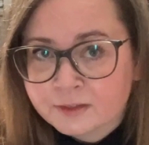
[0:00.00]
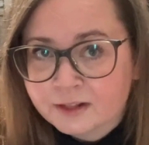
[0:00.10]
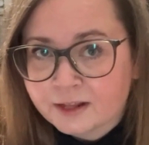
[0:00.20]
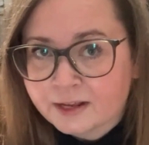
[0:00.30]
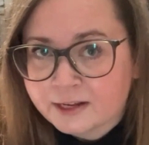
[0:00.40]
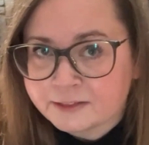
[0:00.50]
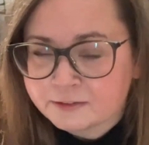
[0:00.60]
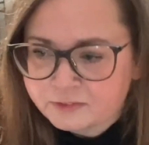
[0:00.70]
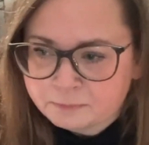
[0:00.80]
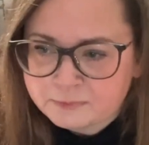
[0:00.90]
And
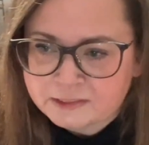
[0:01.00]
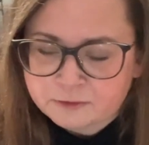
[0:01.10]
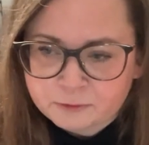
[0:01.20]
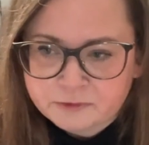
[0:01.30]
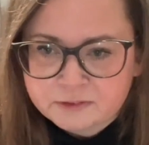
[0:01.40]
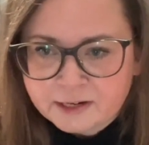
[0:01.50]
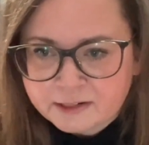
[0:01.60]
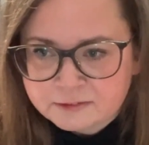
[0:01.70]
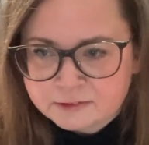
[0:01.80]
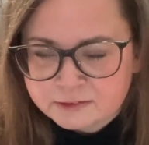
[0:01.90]
we meet other
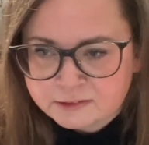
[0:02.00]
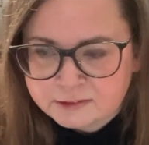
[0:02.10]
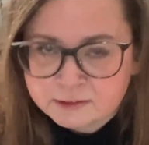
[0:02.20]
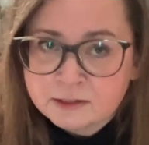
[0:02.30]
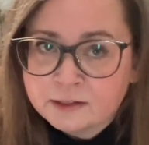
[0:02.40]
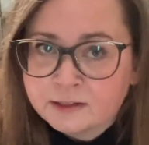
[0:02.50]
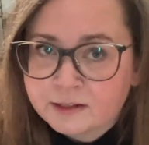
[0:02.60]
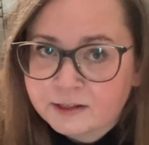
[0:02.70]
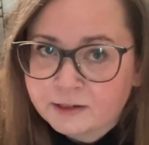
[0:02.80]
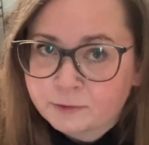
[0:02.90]
characters,
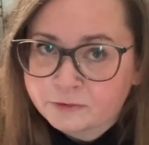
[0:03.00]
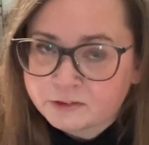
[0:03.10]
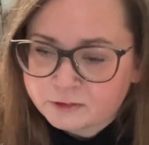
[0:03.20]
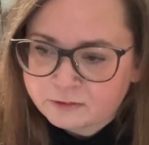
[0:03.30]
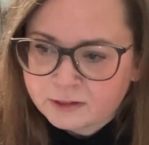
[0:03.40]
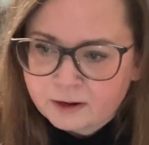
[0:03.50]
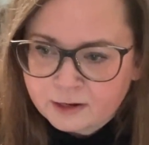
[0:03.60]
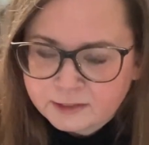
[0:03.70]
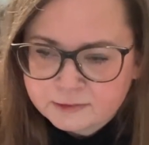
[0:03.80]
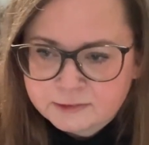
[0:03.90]
other
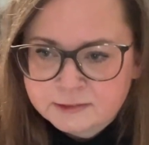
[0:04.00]
storylines.